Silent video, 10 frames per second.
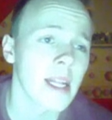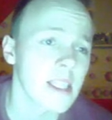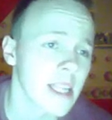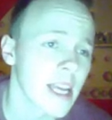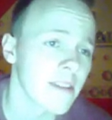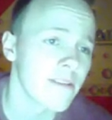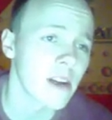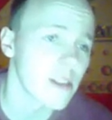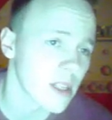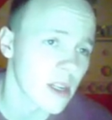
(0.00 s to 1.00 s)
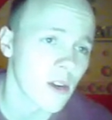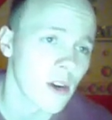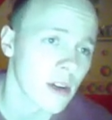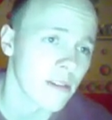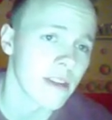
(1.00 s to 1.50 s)
and it's again a very
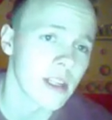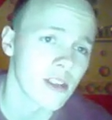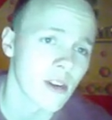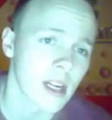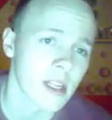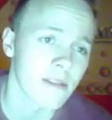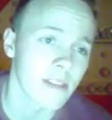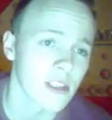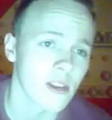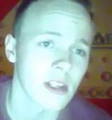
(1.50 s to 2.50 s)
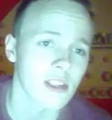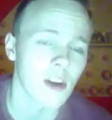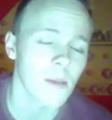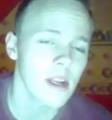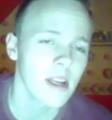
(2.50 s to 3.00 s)
standard court of Venusaur and
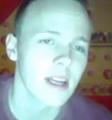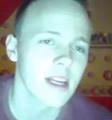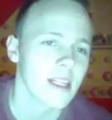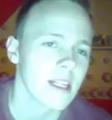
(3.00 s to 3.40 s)
Skarmory.